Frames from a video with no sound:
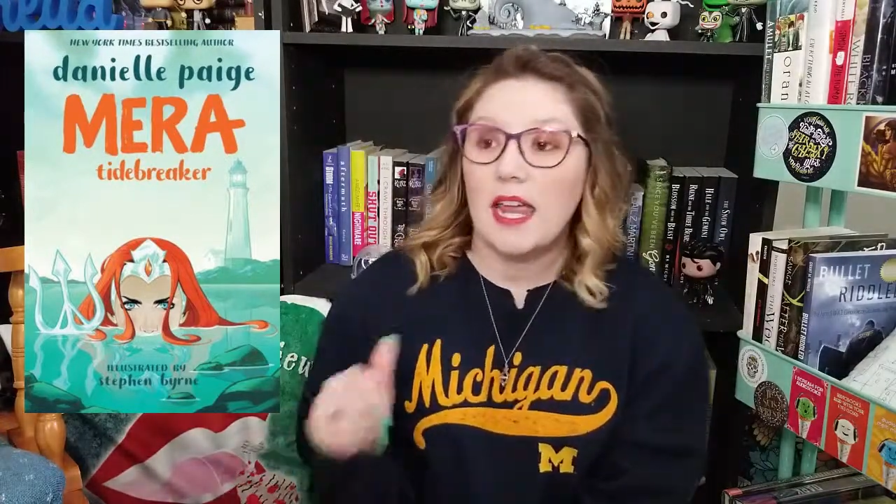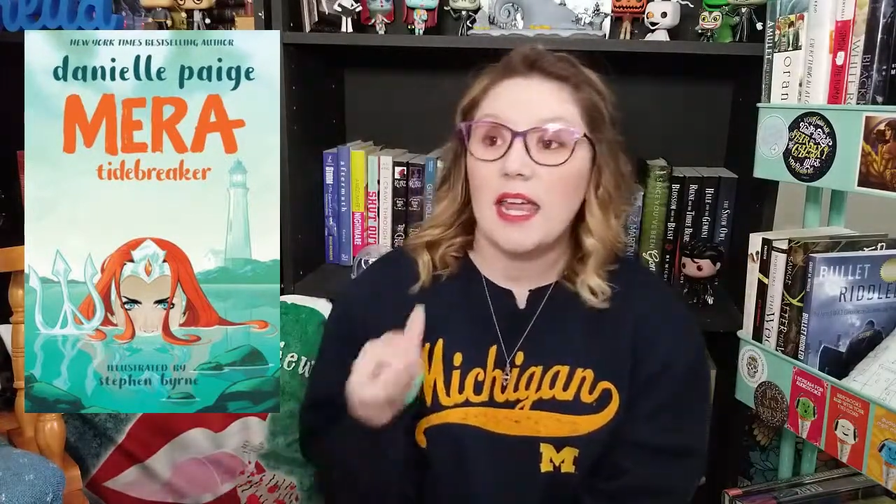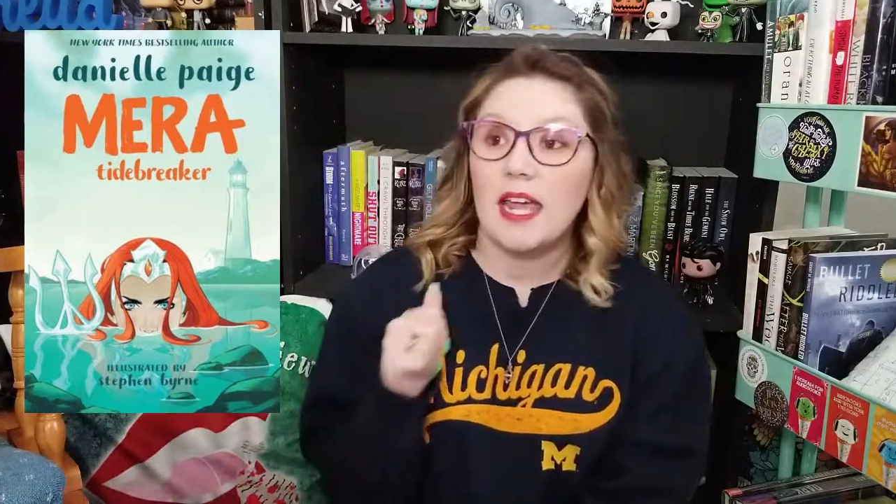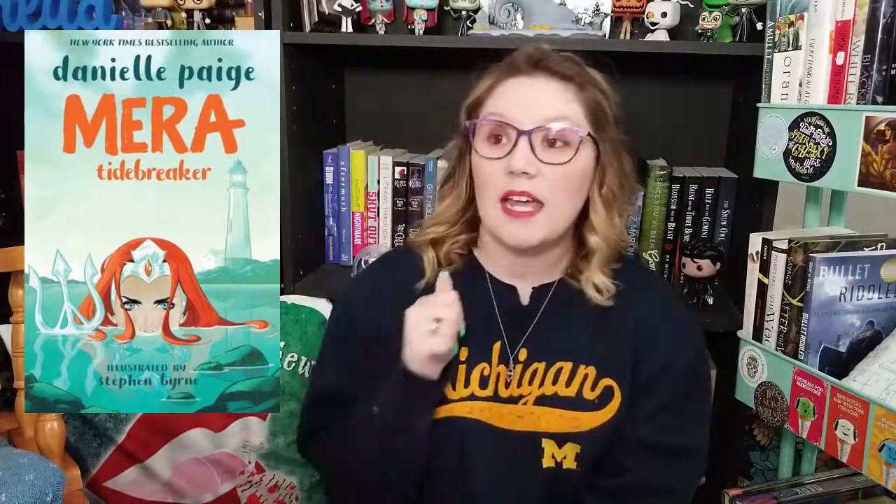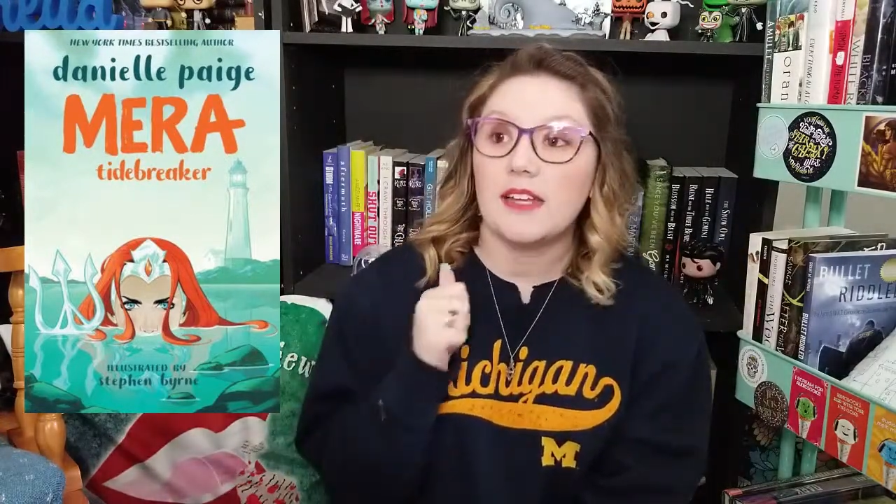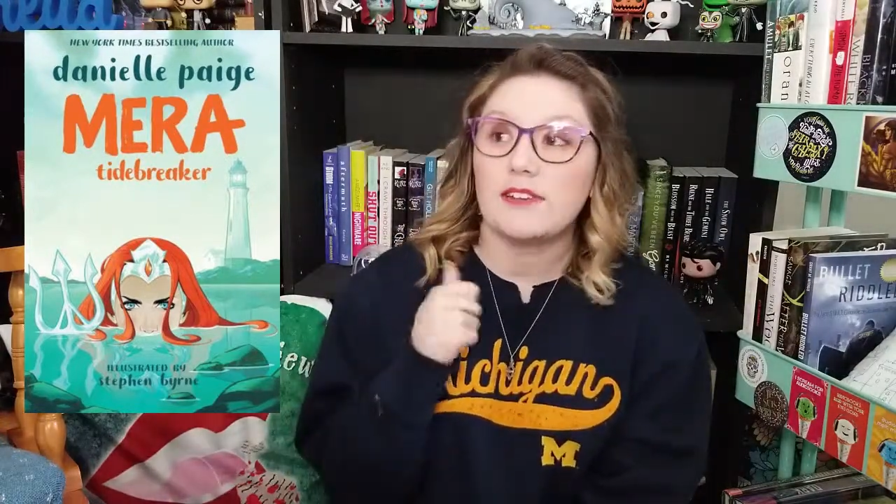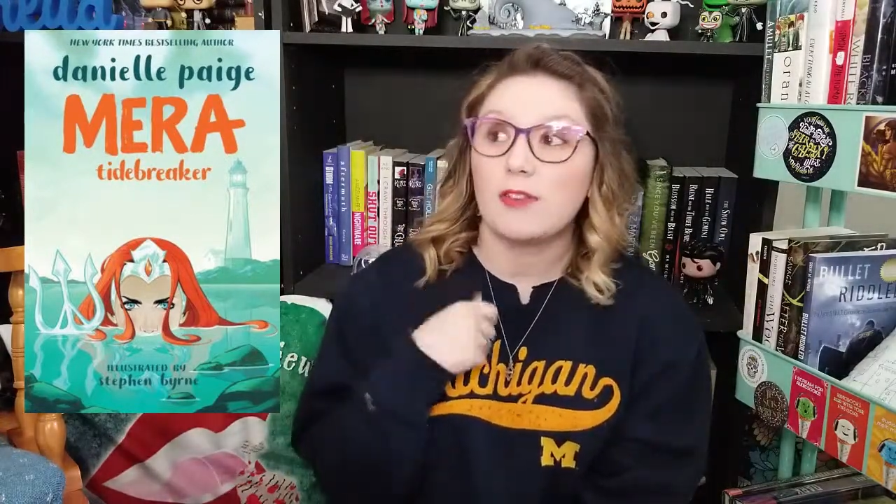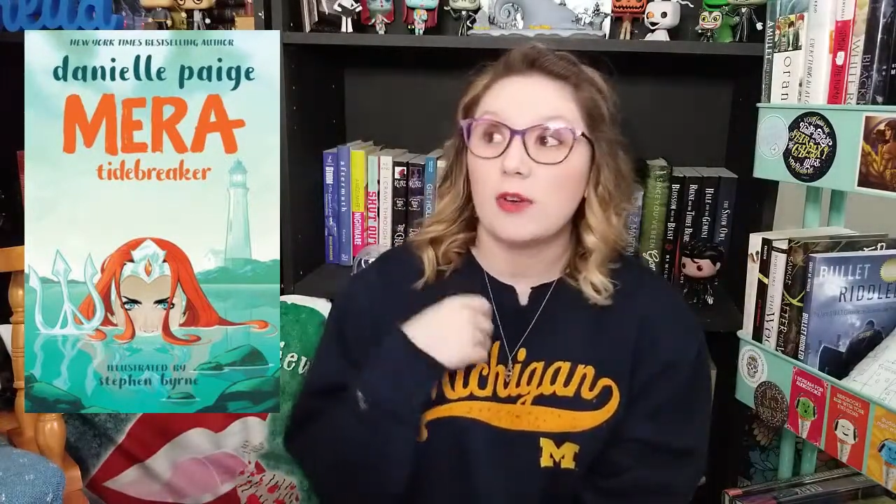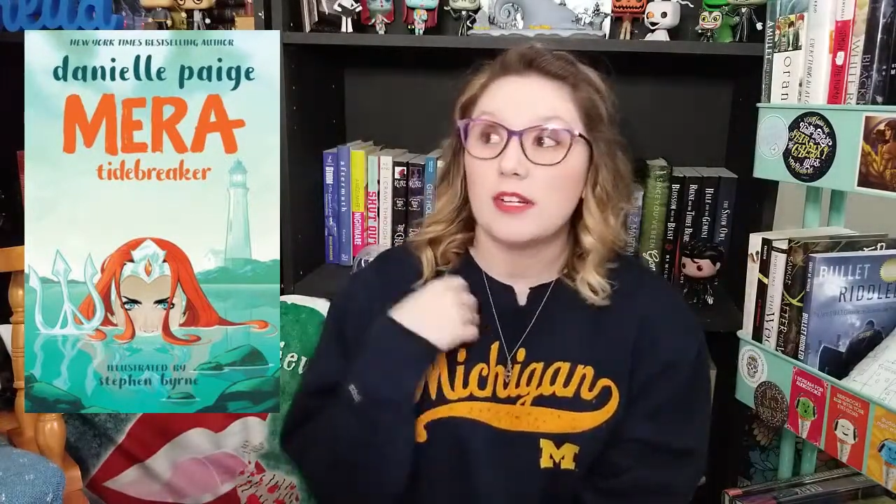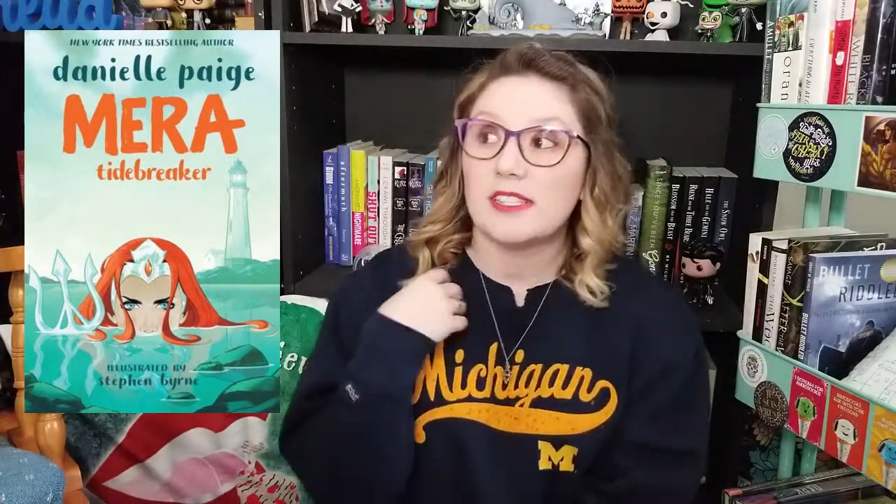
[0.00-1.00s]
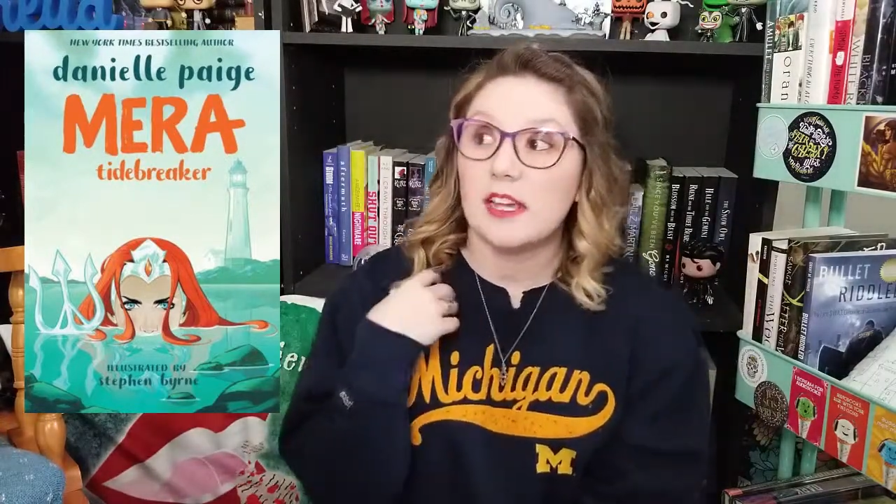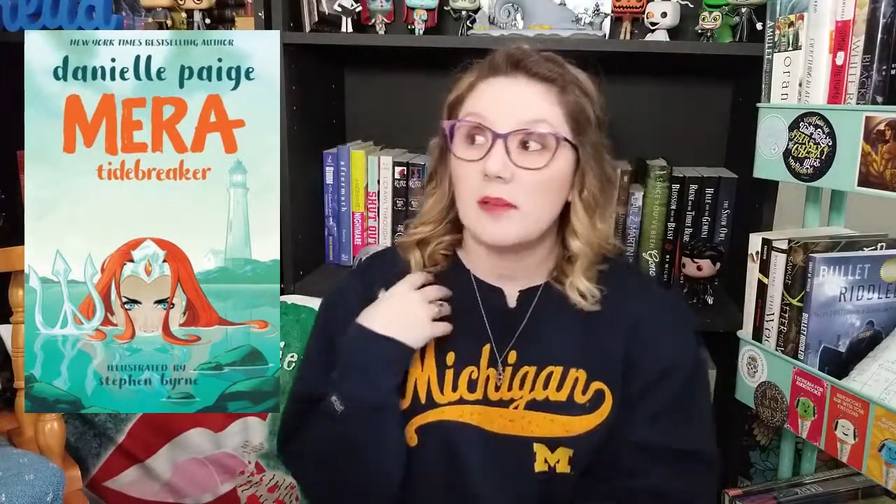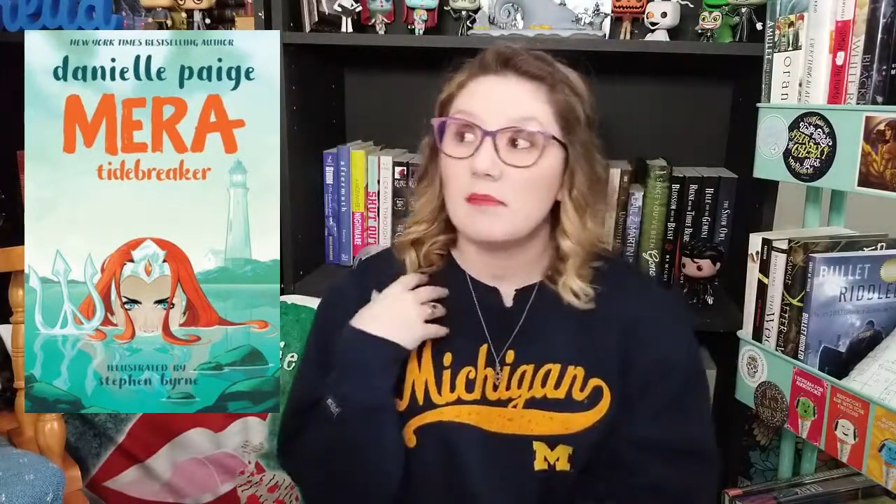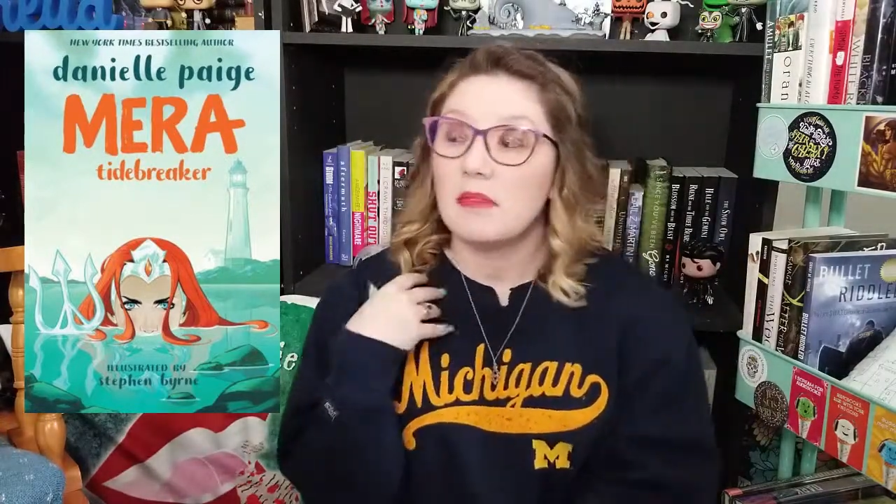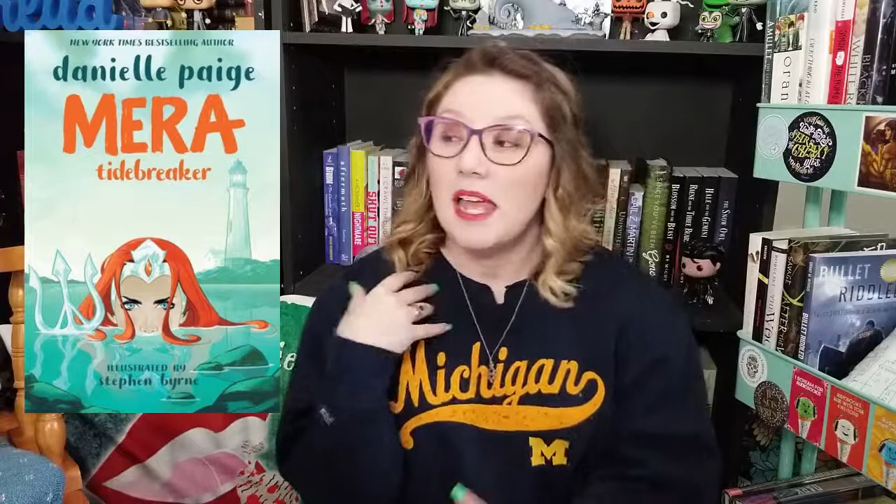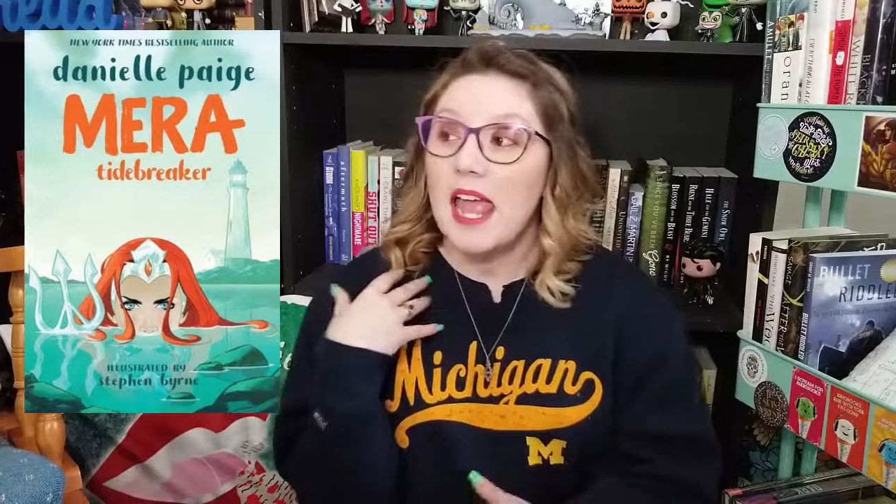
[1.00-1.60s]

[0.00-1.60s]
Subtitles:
and for some